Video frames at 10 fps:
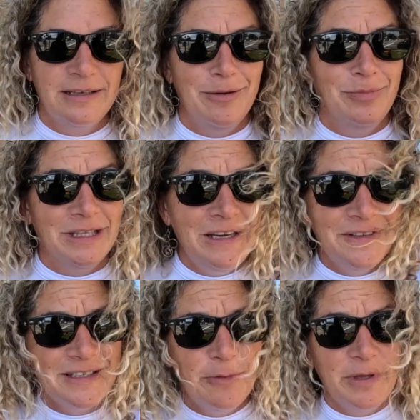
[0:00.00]
and I believe
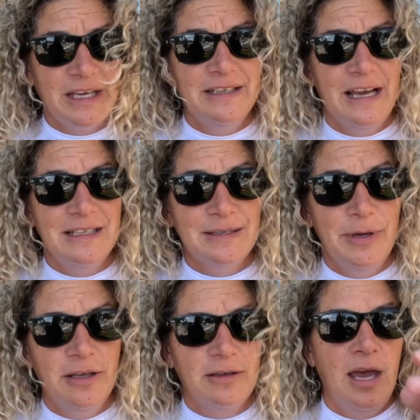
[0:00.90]
it's done with condensed
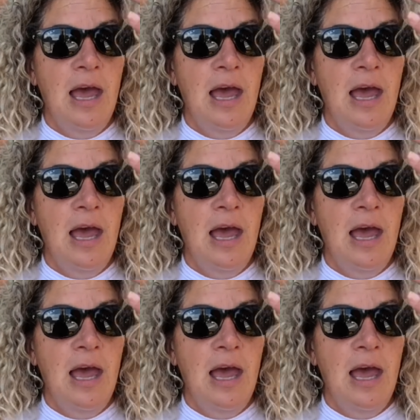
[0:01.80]
milk,